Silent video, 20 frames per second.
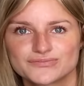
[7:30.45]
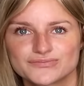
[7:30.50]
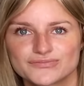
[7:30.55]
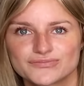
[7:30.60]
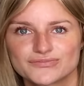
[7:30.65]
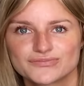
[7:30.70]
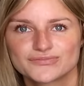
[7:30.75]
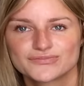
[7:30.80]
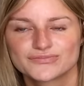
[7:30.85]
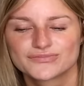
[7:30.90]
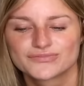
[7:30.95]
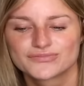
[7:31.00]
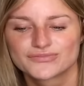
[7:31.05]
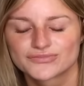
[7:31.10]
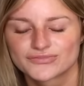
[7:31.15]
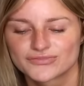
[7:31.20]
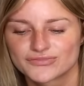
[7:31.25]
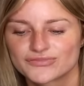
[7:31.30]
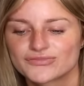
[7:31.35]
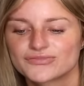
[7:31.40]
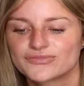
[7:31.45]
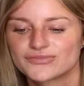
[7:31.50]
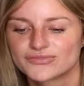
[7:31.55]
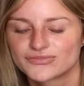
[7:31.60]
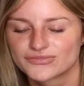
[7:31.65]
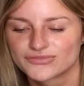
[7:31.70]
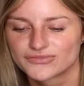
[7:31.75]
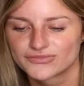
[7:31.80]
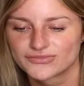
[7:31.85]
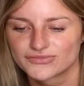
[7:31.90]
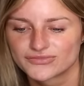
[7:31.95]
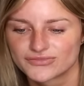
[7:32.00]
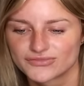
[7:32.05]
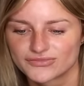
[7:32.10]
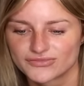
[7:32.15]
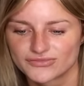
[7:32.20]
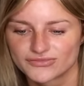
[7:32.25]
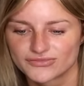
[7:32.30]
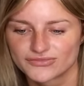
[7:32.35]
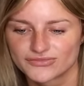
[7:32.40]

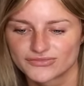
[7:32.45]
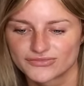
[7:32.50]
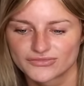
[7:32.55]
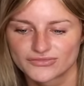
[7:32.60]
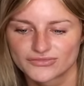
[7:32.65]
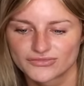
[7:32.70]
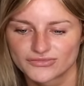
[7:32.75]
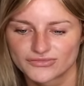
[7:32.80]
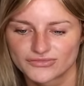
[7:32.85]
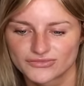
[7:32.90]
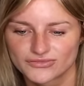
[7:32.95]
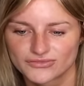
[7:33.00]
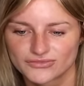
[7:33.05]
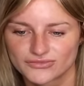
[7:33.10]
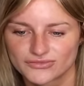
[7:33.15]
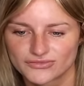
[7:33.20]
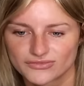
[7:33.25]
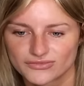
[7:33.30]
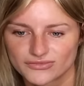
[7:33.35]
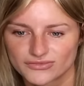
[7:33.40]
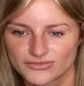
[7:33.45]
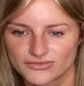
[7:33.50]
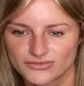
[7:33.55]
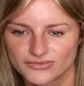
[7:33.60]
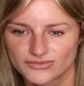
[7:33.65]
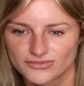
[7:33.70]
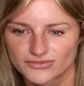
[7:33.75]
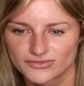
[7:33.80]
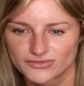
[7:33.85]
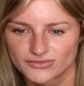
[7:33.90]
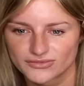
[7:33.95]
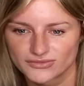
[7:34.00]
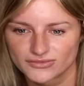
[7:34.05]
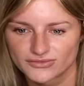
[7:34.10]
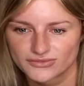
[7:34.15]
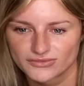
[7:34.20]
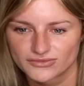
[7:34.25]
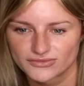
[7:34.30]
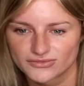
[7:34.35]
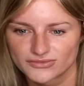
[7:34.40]

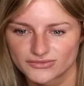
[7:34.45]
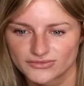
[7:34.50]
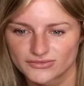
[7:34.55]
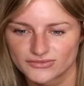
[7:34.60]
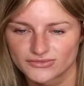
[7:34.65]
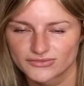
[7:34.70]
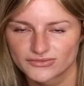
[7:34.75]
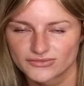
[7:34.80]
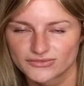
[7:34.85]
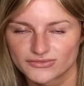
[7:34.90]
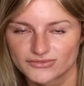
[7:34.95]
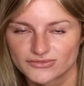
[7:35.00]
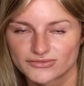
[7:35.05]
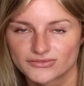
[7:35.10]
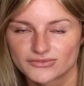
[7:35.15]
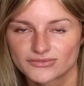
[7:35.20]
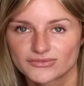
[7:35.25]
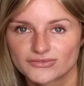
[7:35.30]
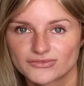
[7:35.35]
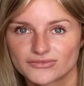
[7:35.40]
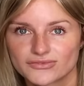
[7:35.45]
[no speech]